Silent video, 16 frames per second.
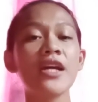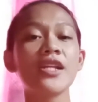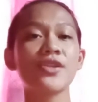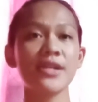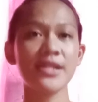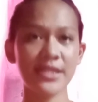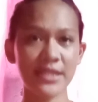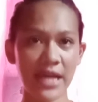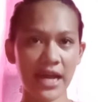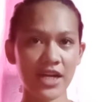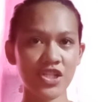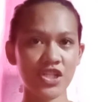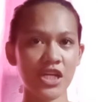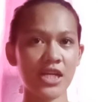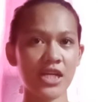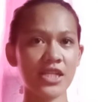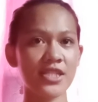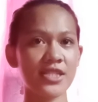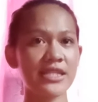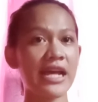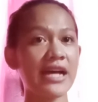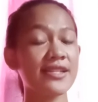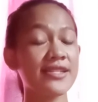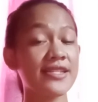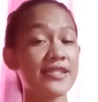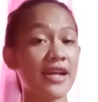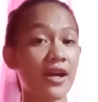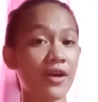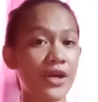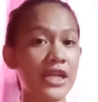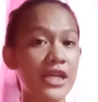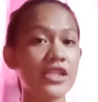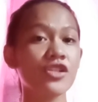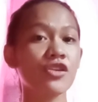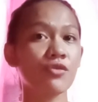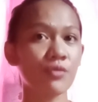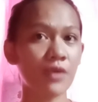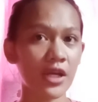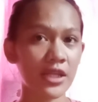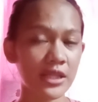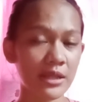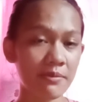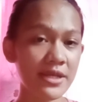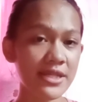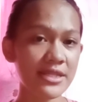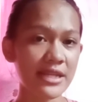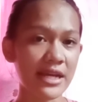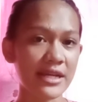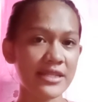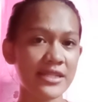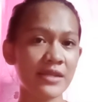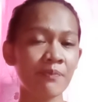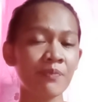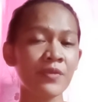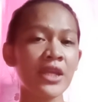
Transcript: transactions necessary to run the business,